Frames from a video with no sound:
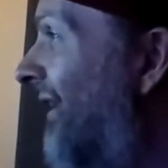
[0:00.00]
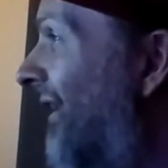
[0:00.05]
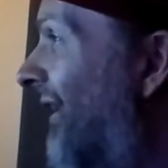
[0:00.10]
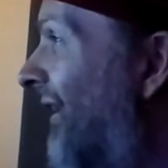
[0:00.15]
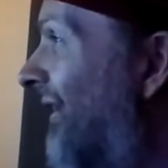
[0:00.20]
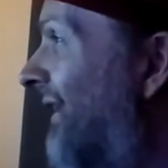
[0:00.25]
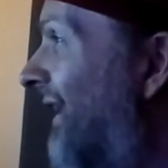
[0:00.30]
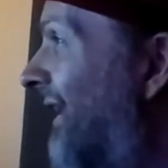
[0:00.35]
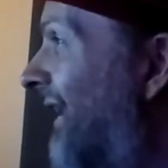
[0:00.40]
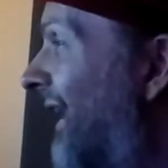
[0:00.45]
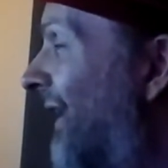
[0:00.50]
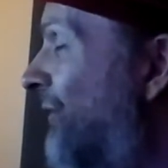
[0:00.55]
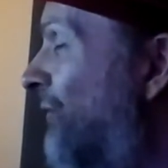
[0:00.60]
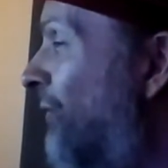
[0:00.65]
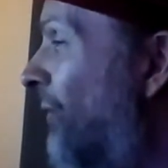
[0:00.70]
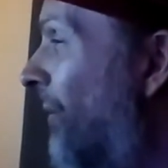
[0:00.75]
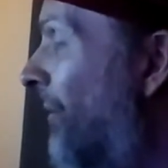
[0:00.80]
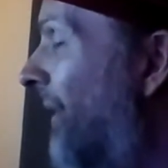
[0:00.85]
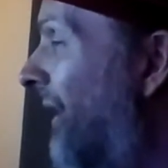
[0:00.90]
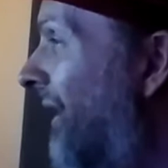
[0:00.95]
like
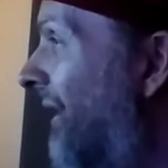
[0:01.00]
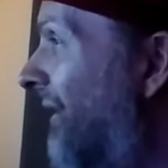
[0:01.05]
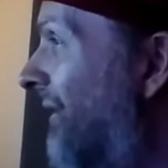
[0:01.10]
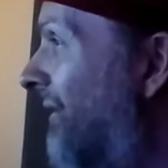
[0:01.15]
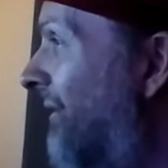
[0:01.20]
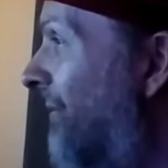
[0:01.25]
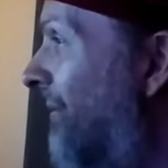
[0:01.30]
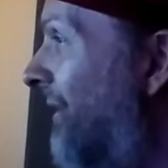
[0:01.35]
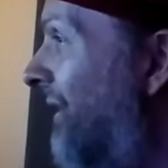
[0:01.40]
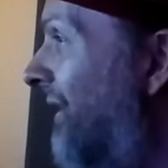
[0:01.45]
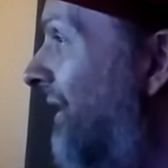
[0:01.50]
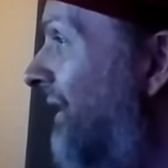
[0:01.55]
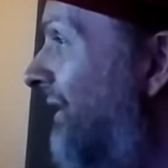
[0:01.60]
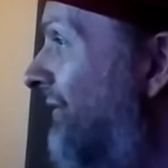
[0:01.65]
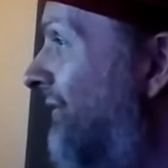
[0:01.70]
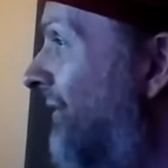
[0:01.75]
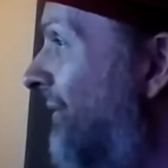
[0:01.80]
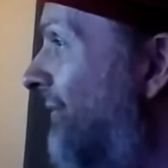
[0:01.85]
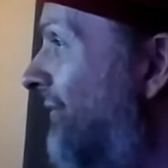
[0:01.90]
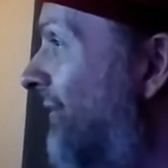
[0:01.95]
Astral Man at the beginning.
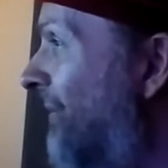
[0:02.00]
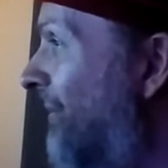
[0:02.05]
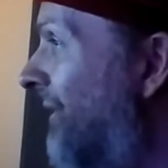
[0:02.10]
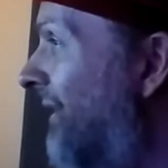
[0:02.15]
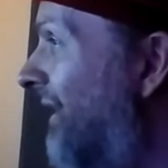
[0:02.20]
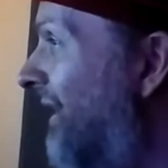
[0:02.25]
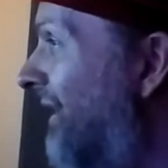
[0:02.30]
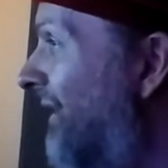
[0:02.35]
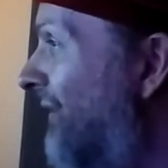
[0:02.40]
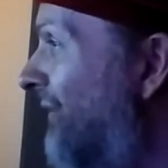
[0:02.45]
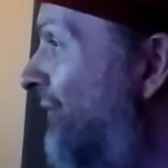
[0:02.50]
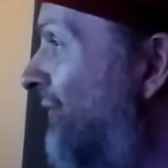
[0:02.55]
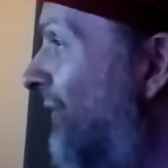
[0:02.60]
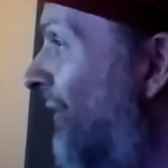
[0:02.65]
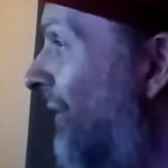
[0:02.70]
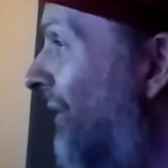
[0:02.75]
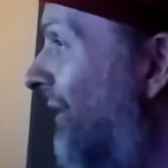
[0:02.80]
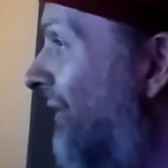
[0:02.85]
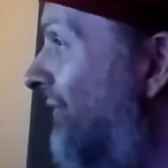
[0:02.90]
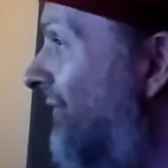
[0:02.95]
So some of the
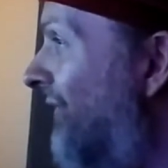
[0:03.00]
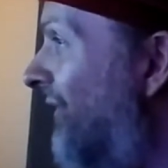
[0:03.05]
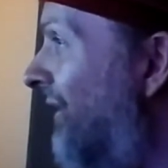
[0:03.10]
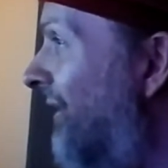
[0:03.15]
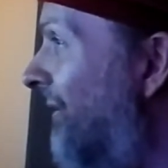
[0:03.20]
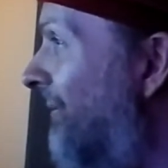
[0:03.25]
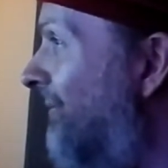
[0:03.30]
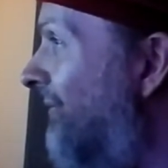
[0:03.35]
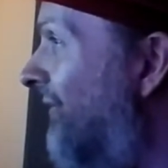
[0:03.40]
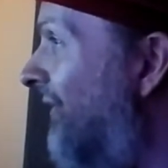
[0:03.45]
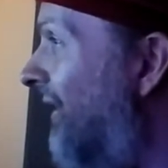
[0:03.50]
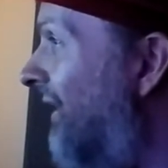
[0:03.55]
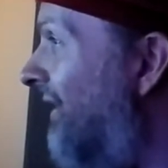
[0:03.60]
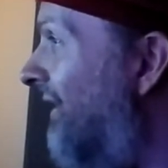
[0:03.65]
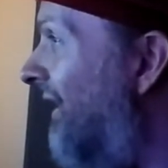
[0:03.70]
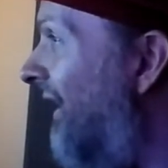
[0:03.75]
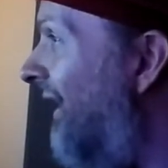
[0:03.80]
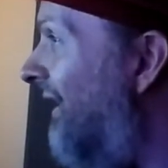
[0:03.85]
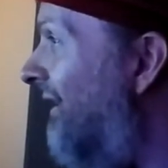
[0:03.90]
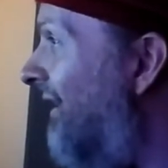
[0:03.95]
circus themes
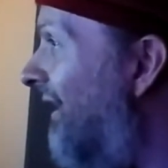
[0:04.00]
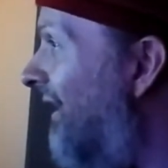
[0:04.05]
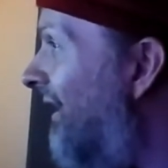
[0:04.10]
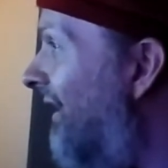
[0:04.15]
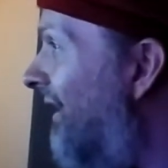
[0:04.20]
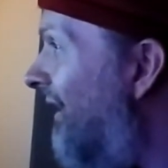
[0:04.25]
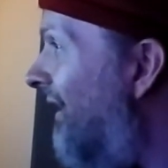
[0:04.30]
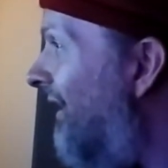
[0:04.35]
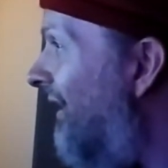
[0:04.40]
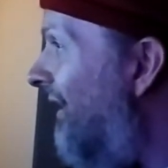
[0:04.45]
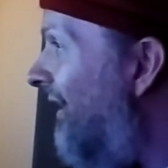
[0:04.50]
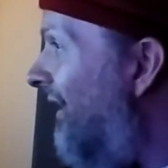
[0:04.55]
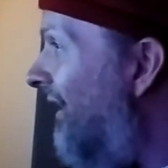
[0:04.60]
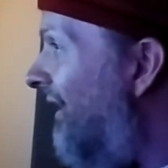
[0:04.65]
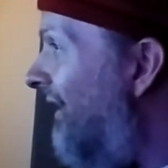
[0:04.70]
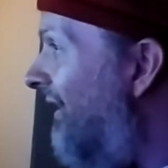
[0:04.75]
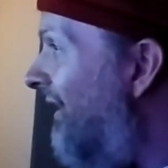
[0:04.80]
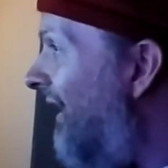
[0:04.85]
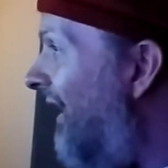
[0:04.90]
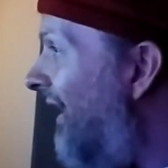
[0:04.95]

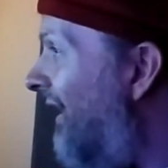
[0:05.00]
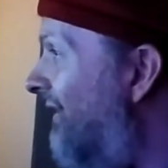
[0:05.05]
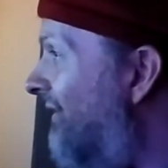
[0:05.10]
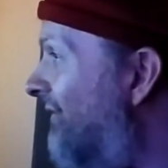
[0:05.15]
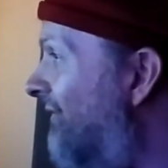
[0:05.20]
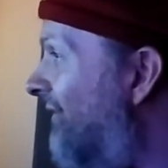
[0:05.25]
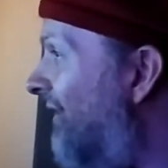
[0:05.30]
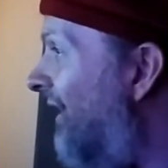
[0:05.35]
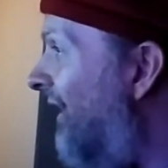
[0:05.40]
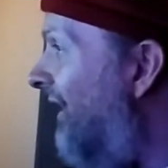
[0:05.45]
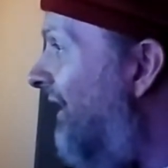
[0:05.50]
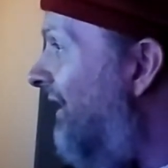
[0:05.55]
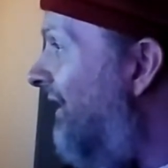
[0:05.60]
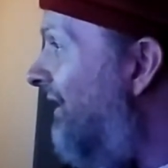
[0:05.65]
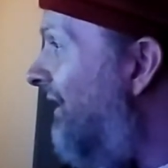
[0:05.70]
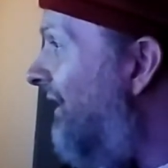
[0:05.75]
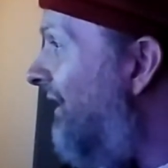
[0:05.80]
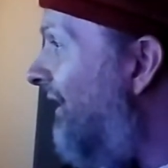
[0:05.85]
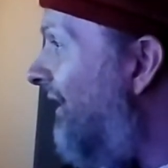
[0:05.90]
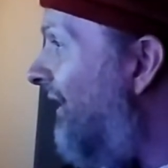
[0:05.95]
that tie
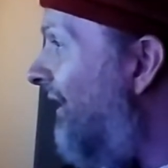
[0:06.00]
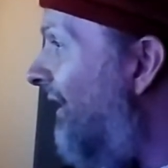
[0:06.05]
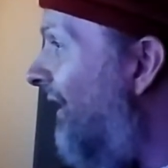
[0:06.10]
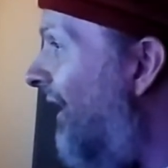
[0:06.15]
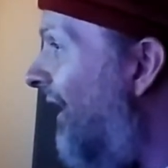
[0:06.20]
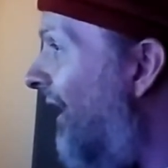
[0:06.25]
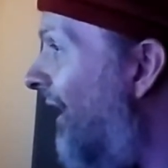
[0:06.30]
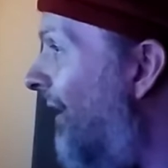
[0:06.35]
in here.